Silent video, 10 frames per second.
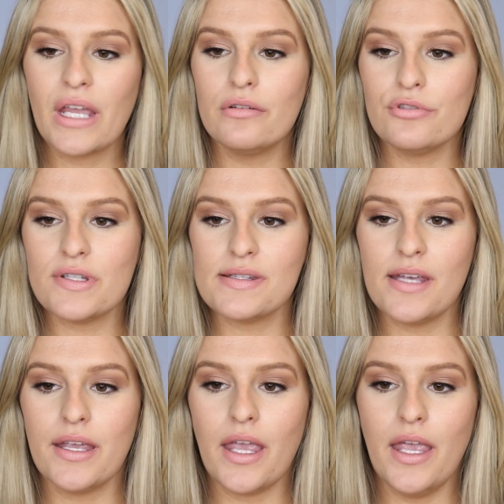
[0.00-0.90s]
just
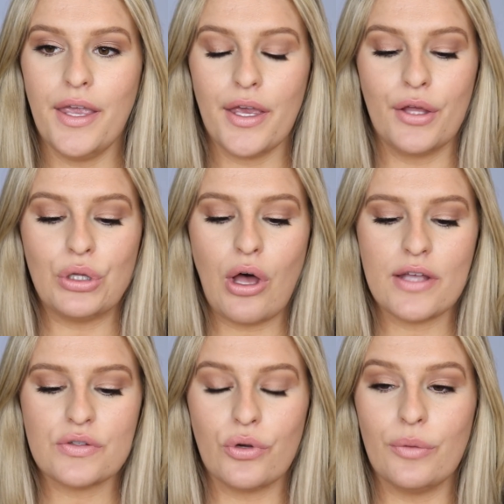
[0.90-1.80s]
like a
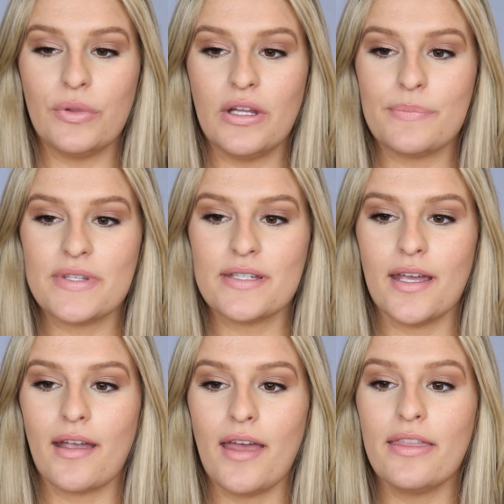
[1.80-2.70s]
gloss or a
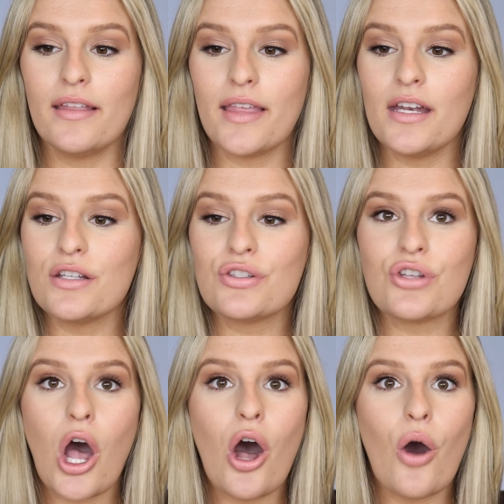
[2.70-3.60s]
lipstick. I think that is
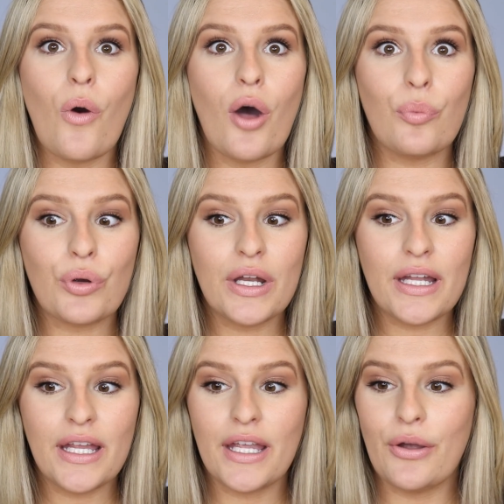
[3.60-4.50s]
so
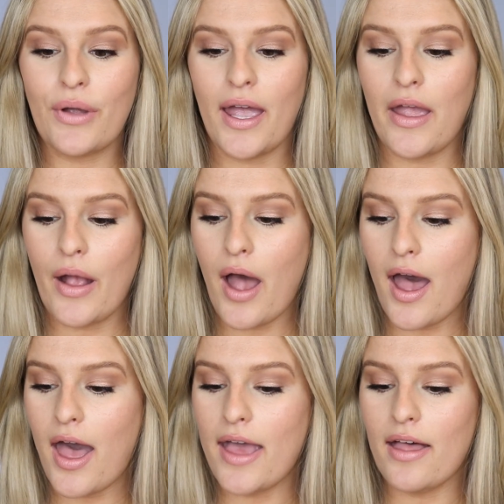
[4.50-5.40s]
pretty. Okay,
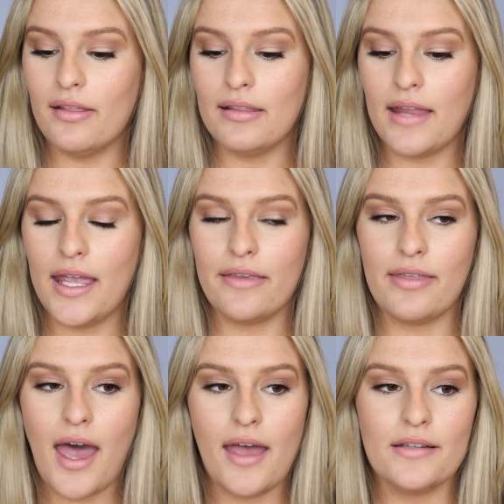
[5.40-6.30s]
I like
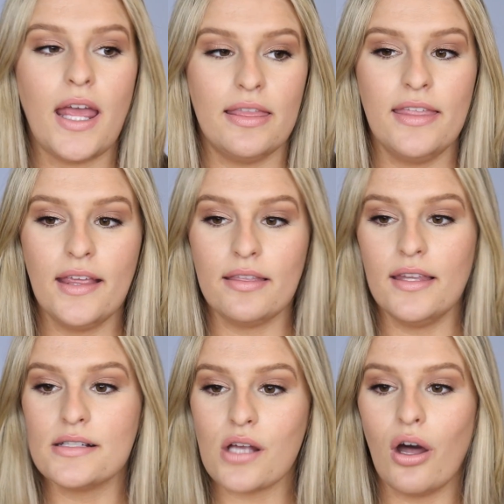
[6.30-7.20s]
that. I think
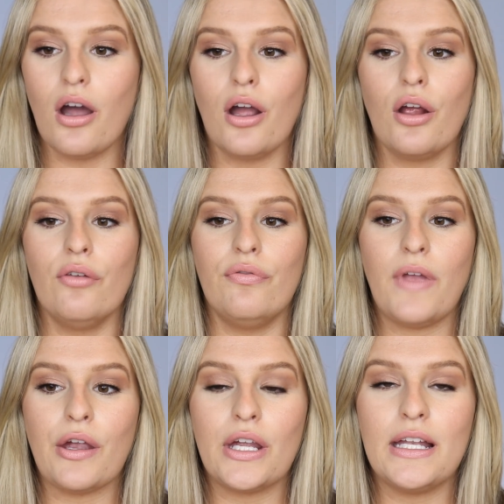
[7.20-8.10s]
these are
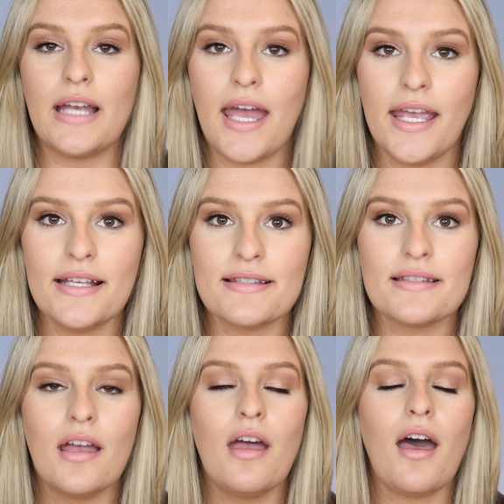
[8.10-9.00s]
very nice.
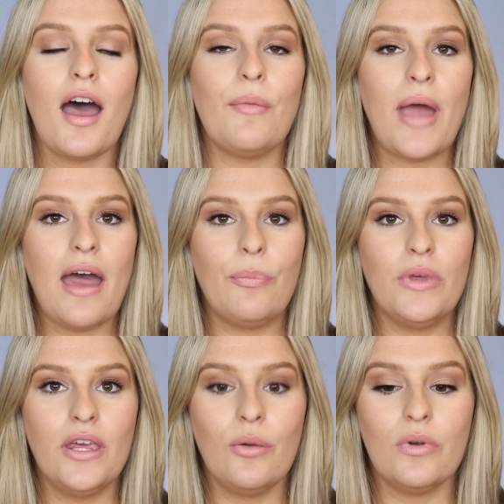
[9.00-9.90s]
I'm
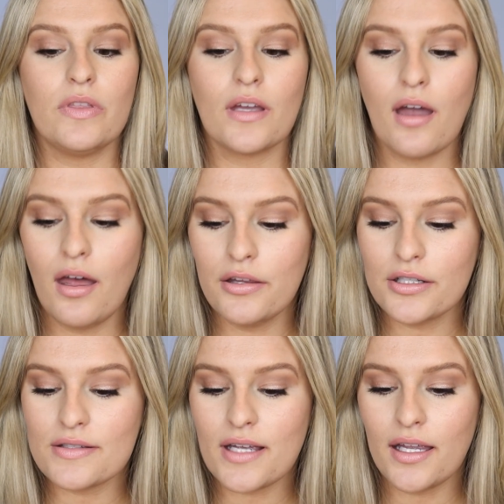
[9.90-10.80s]
happy with the
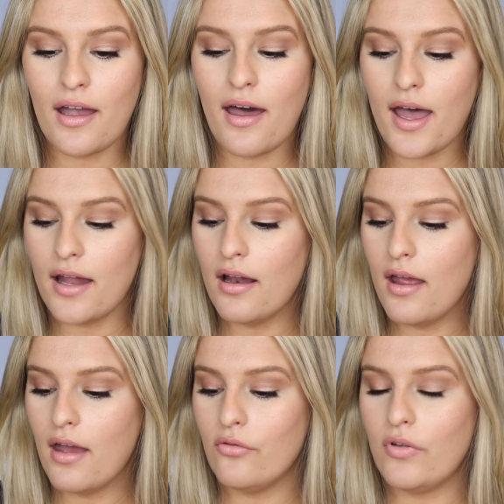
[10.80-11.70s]
colors I got.
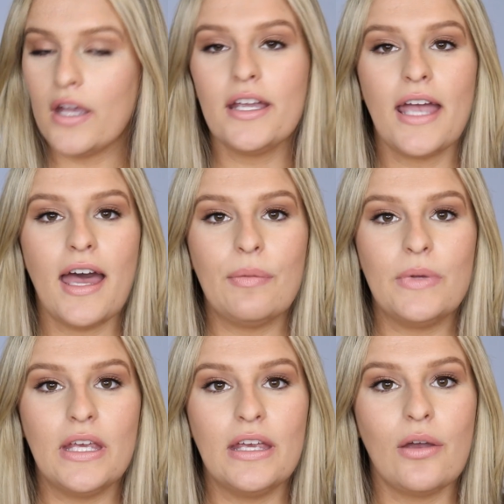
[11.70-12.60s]
Very happy